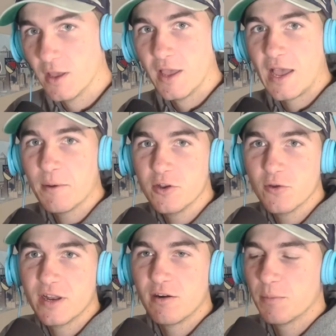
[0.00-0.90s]
How we
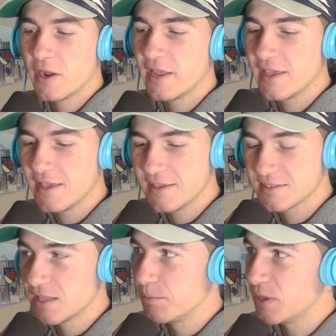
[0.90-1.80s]
doing, everybody? It
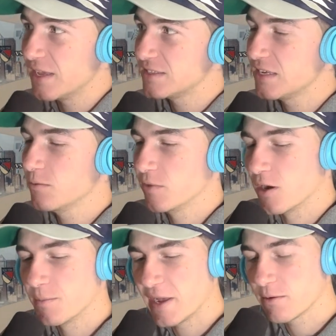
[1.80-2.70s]
is the B team. We
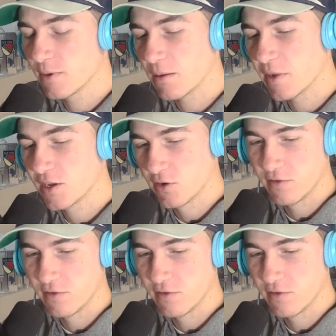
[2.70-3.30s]
are back. We got Mike over